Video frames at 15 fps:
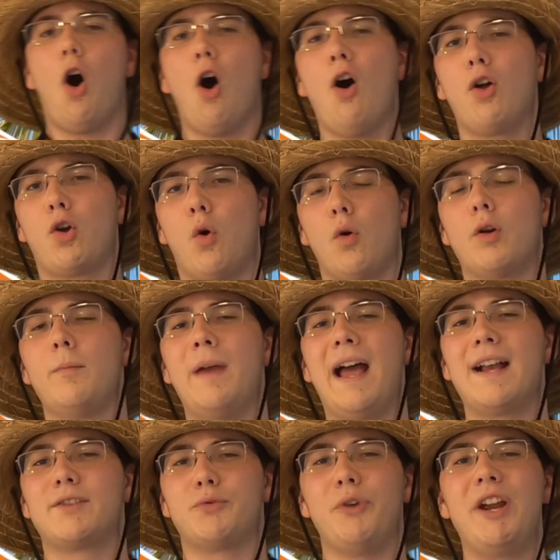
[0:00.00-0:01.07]
all
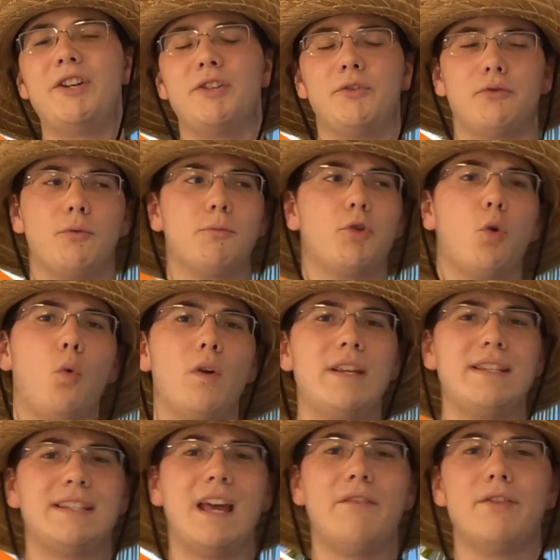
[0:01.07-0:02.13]
cornerbacks ranging from
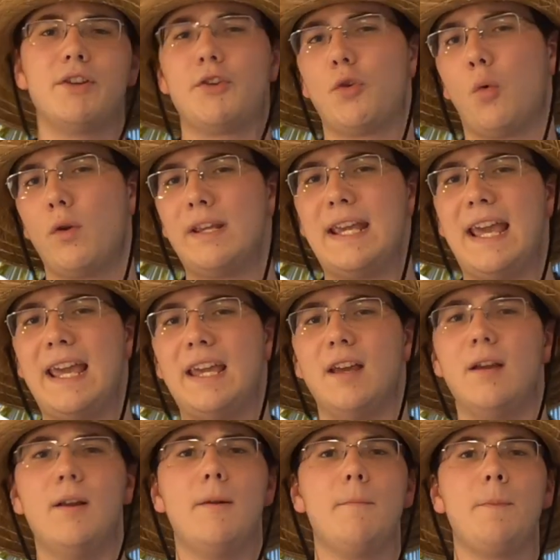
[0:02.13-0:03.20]
27 to 28